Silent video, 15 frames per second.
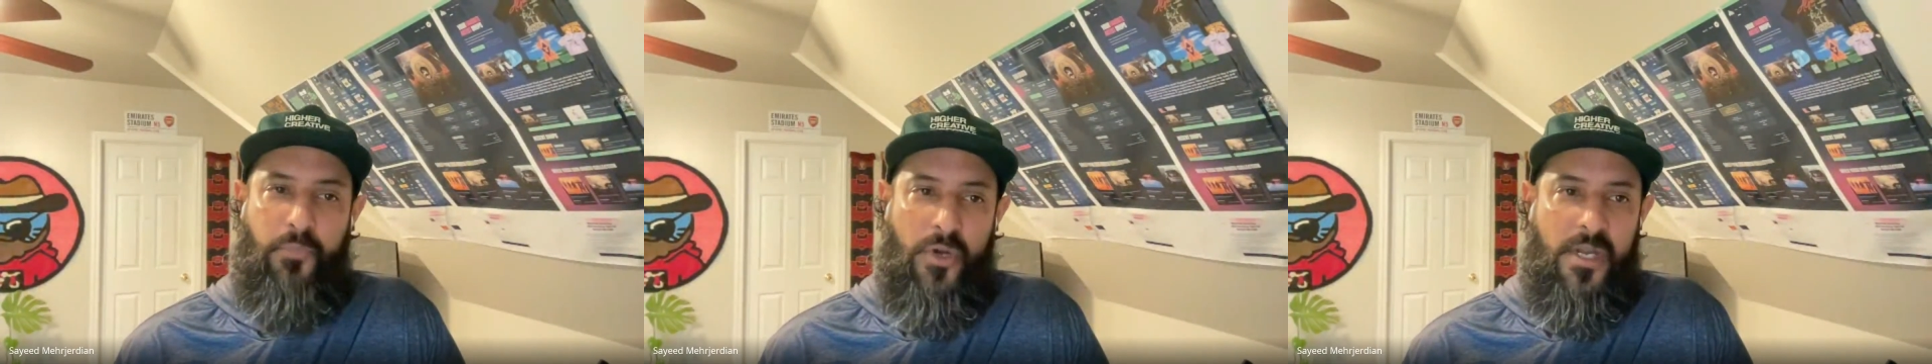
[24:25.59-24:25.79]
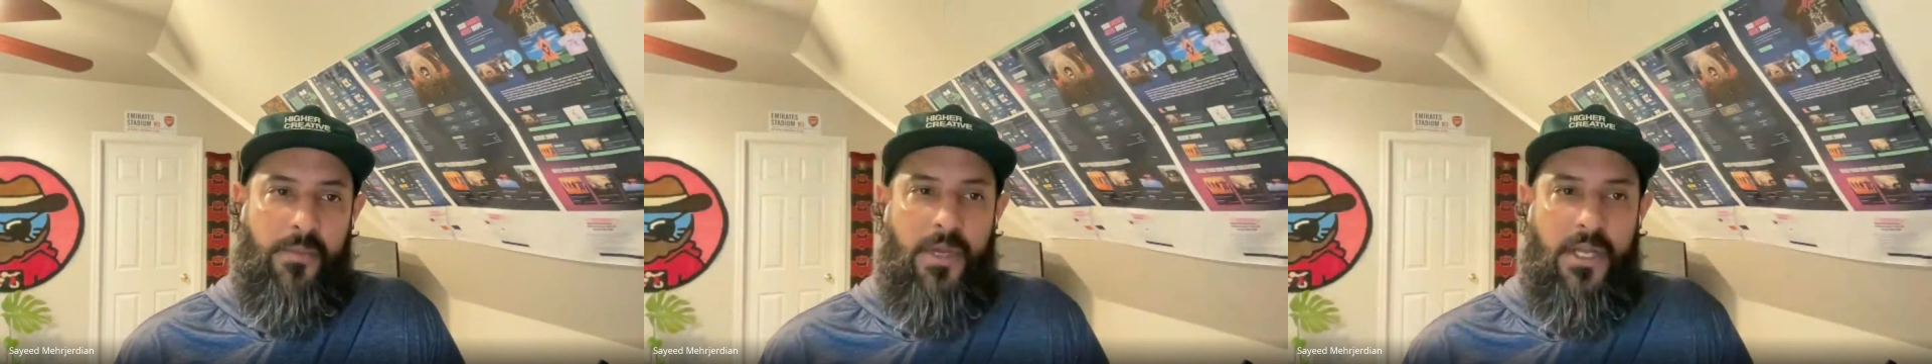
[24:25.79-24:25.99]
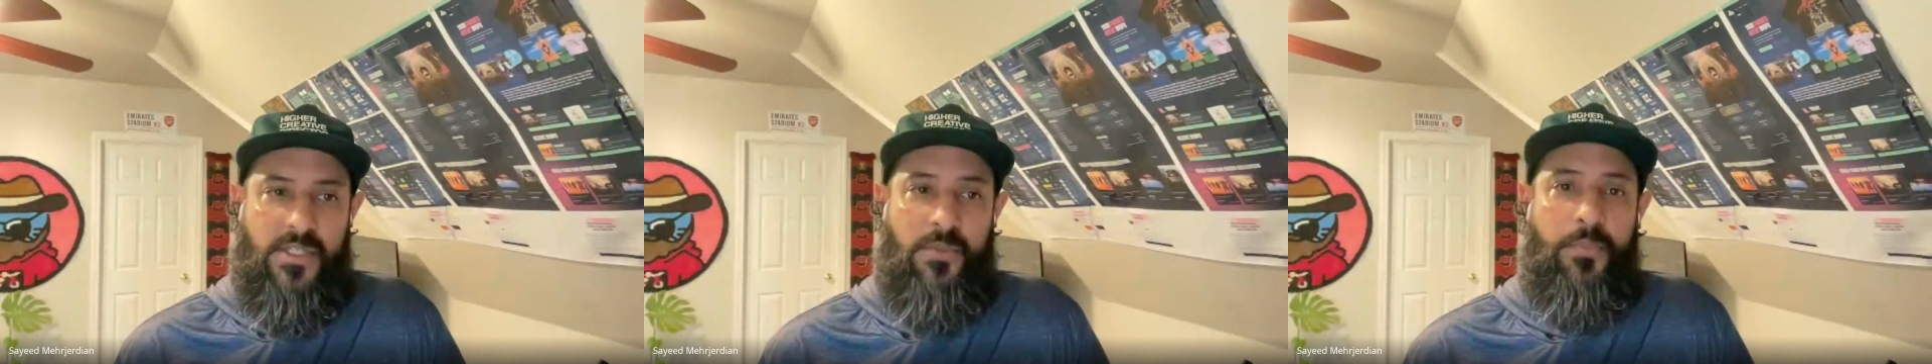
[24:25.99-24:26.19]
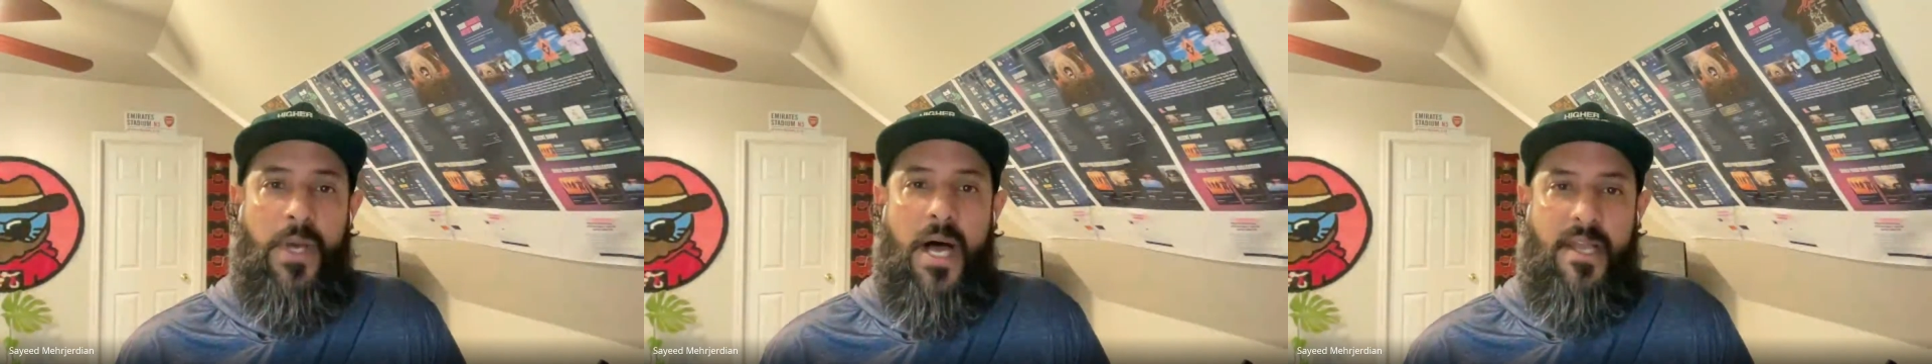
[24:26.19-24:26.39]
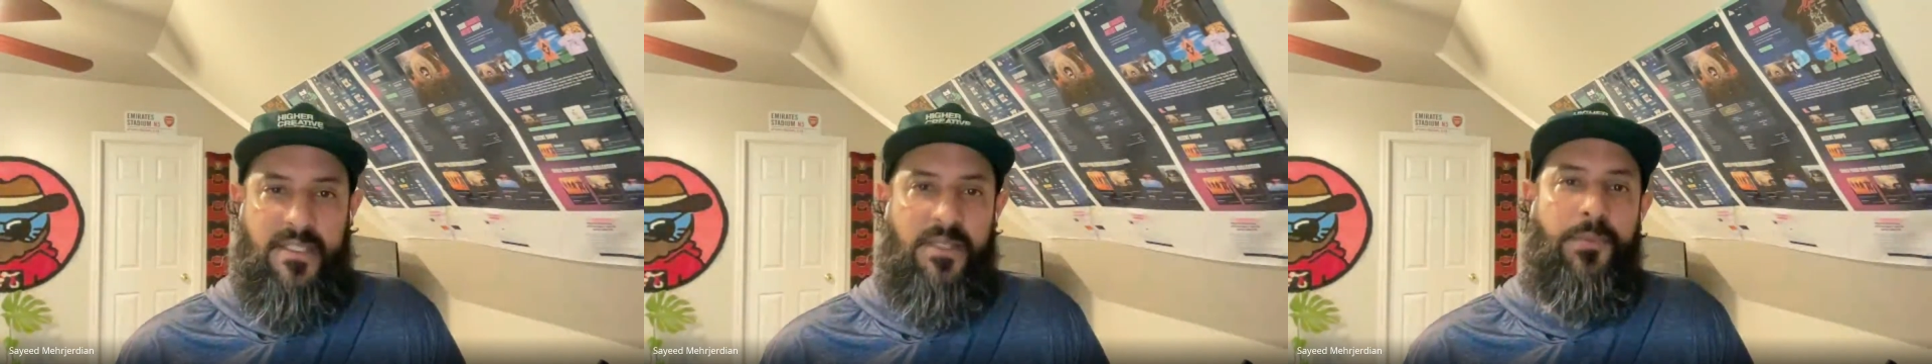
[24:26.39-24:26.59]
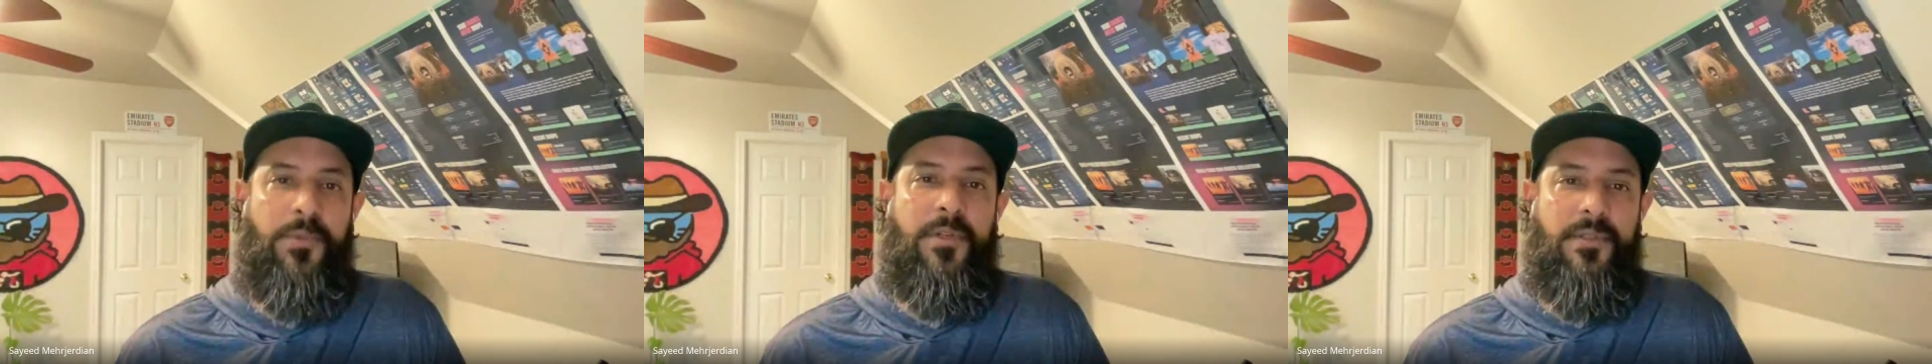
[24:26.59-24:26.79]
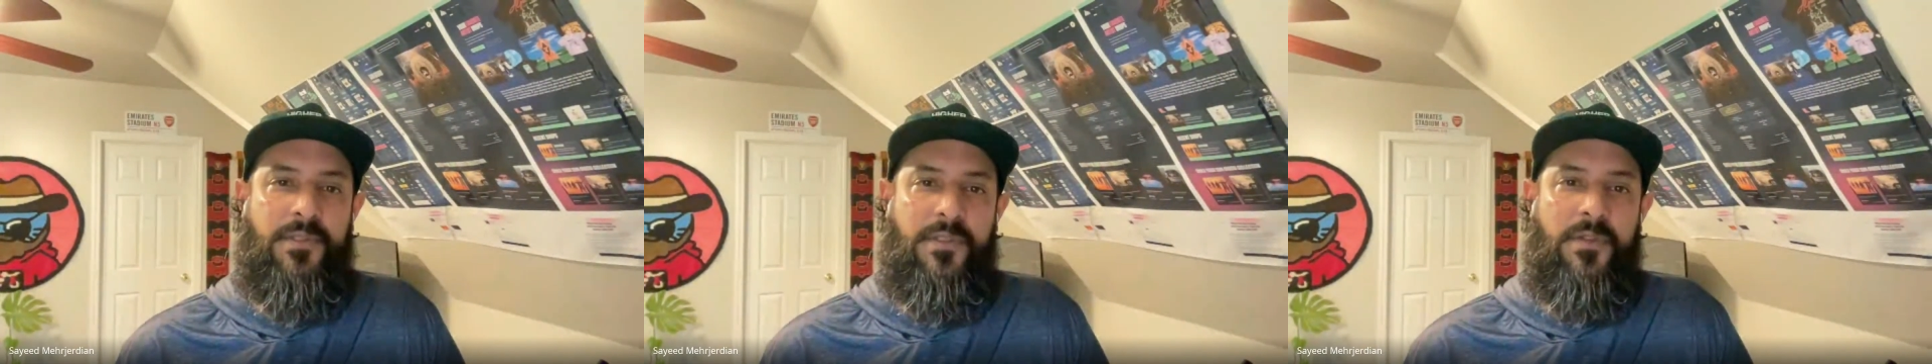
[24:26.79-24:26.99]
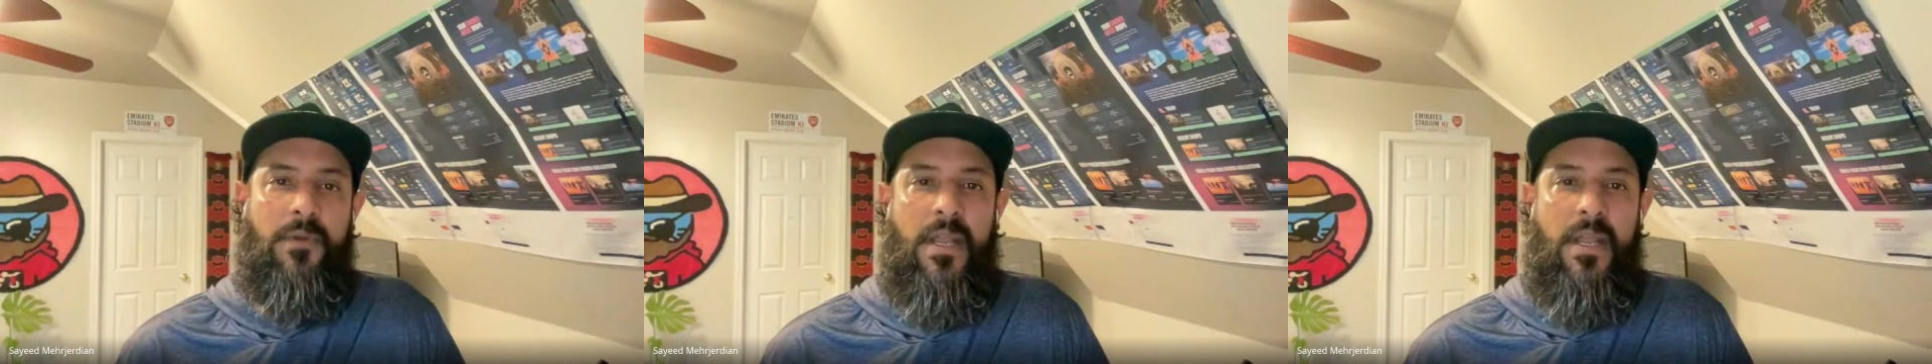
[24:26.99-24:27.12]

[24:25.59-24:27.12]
pretty much impossible to